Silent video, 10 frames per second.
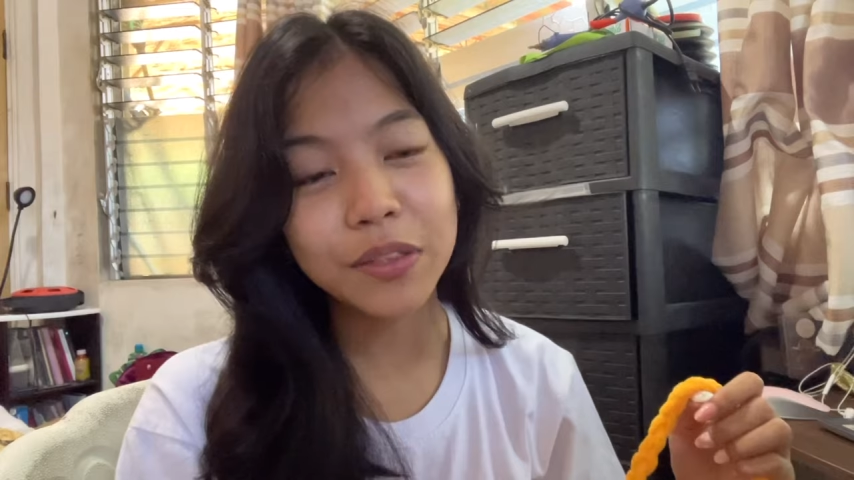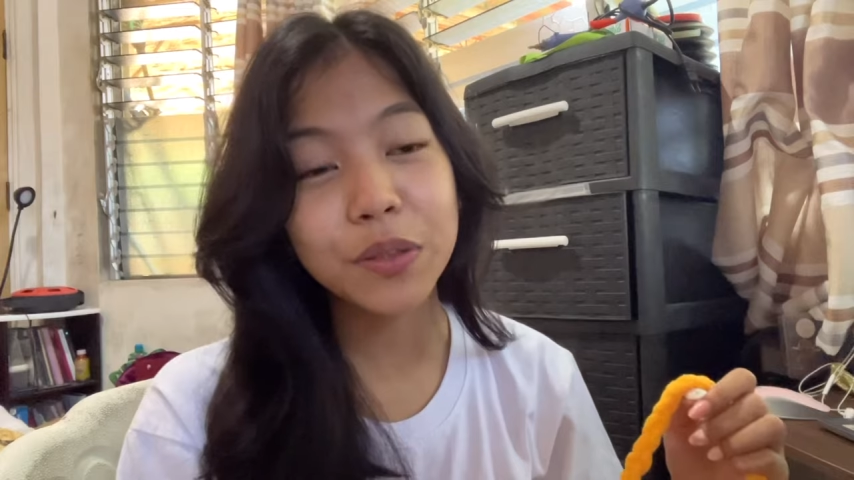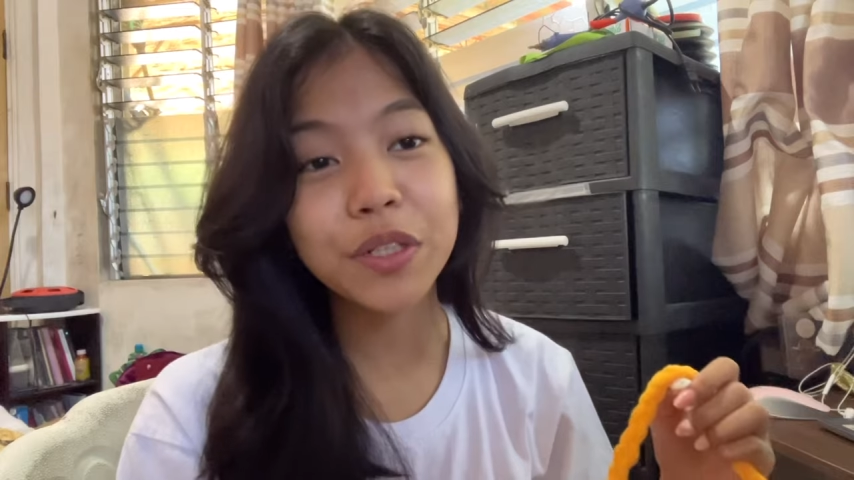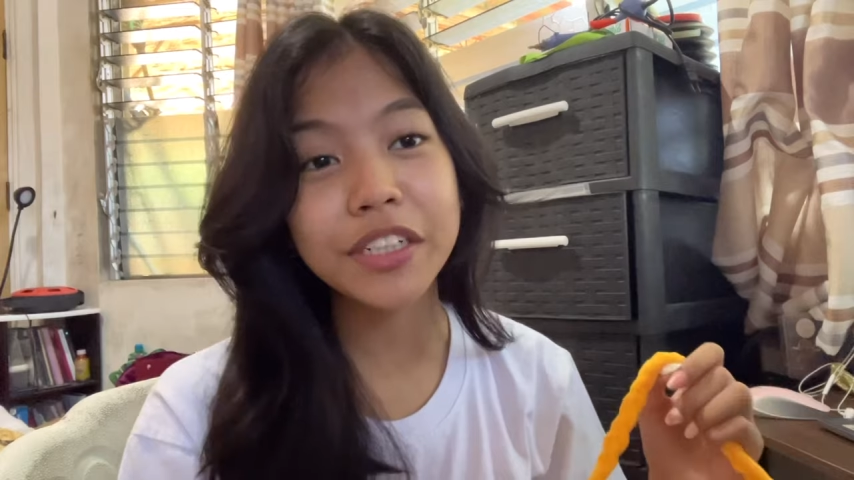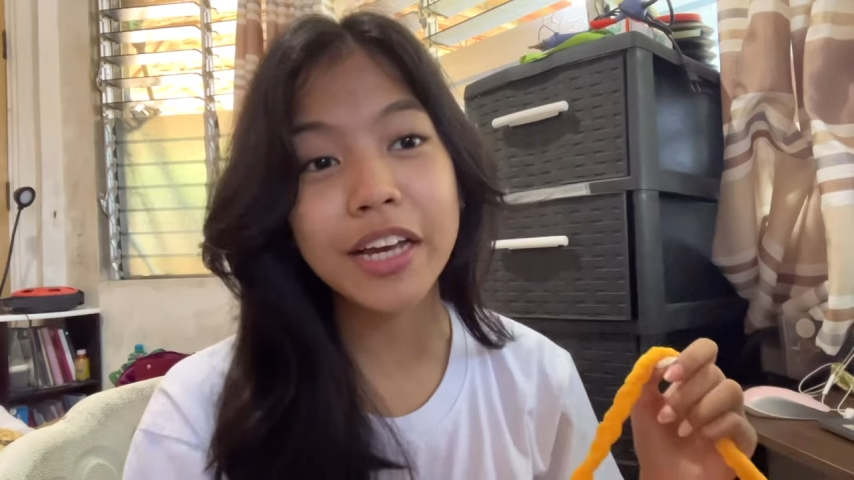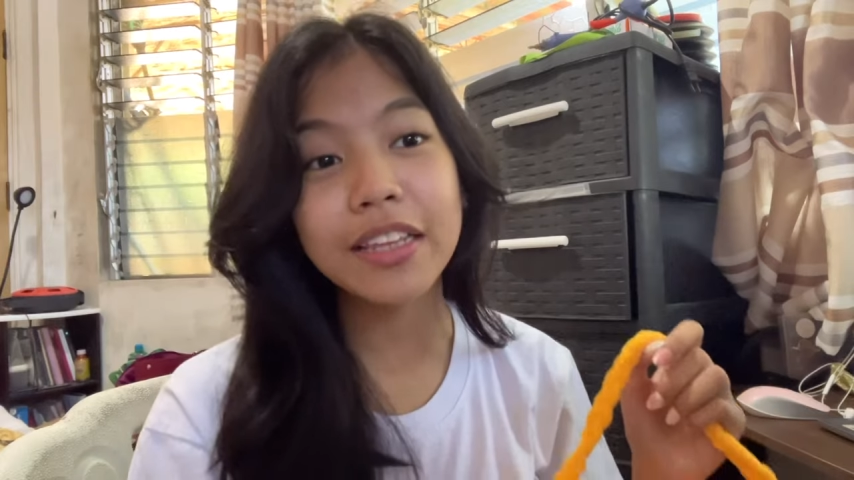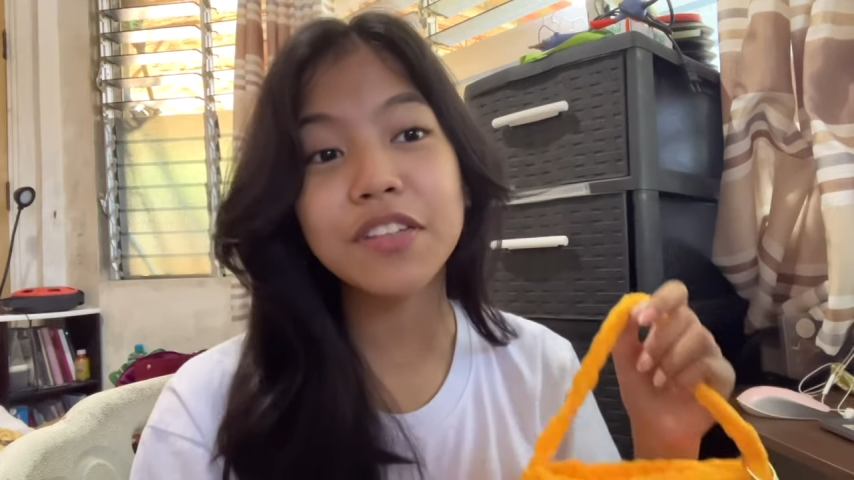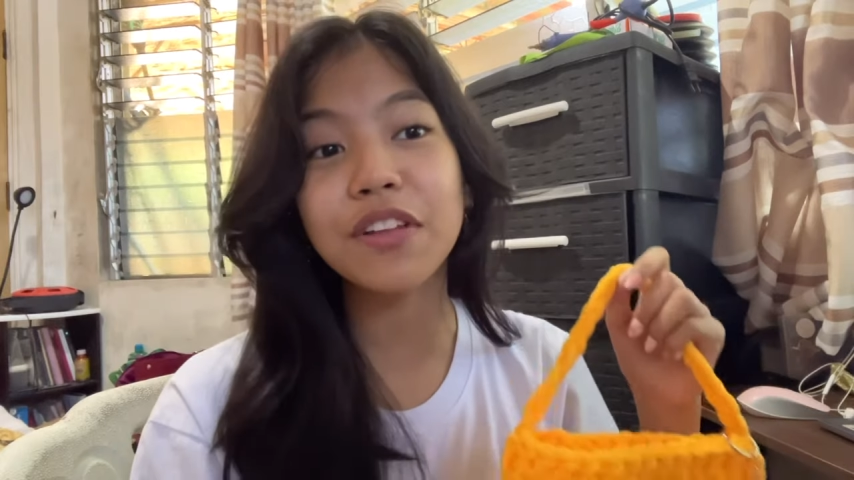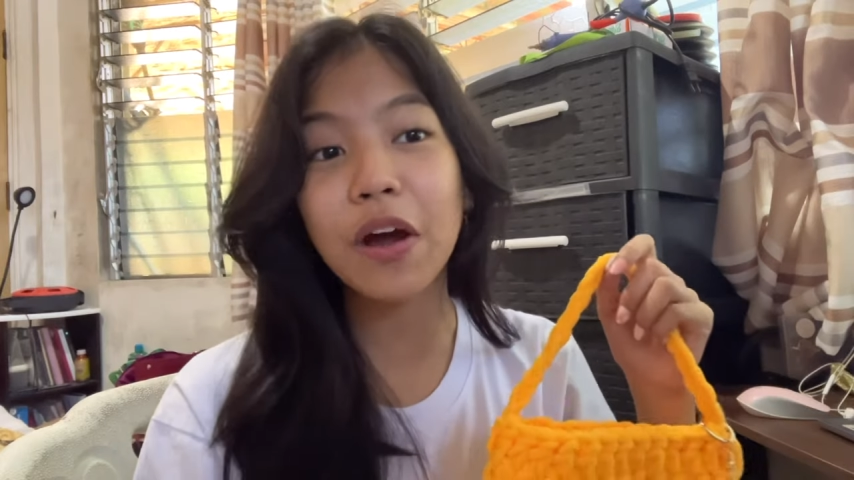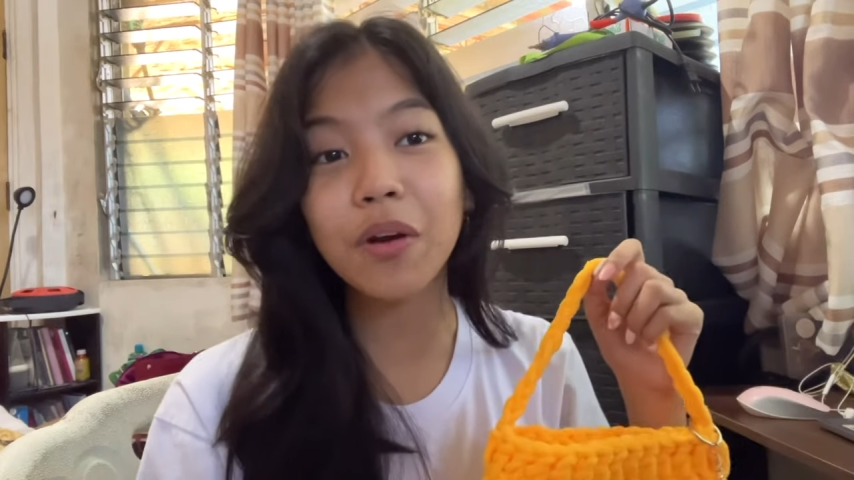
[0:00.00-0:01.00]
to crochet
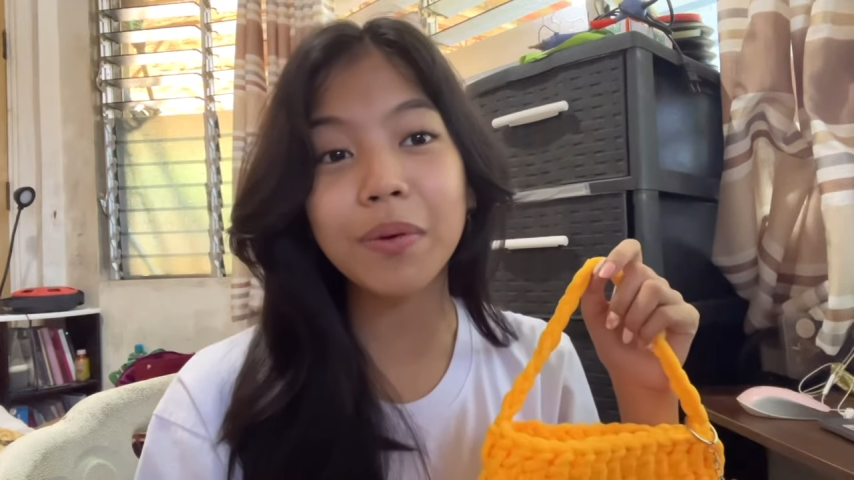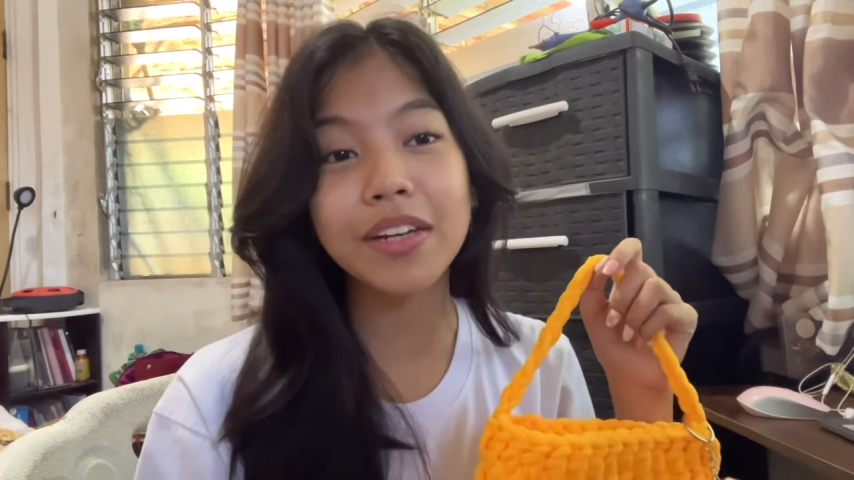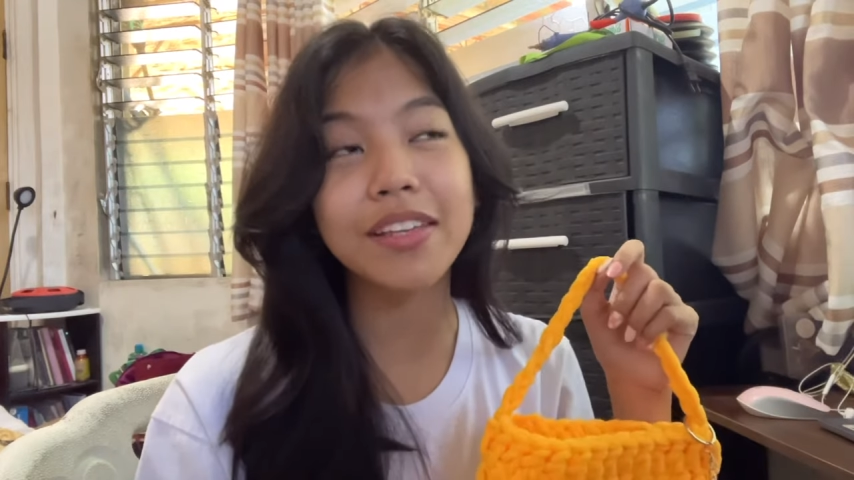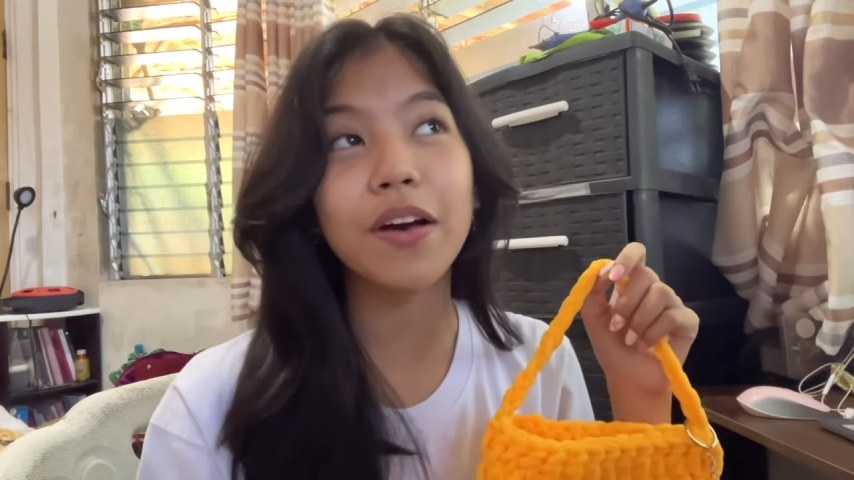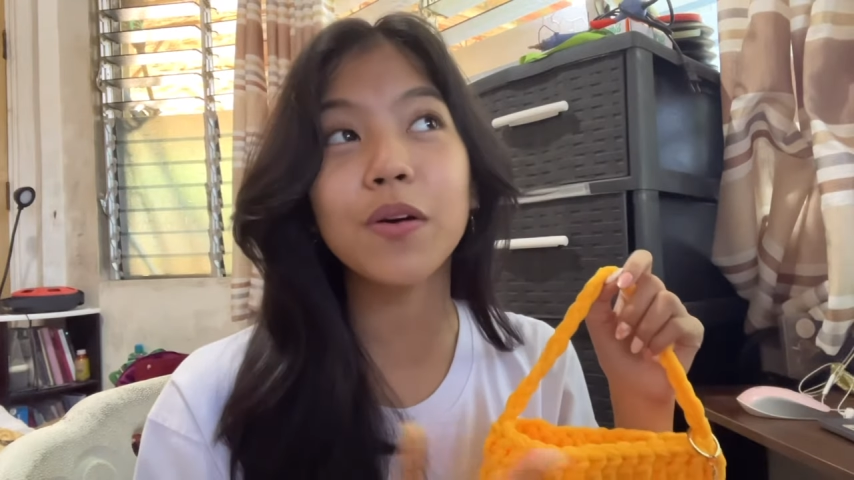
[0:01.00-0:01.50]
this flower because I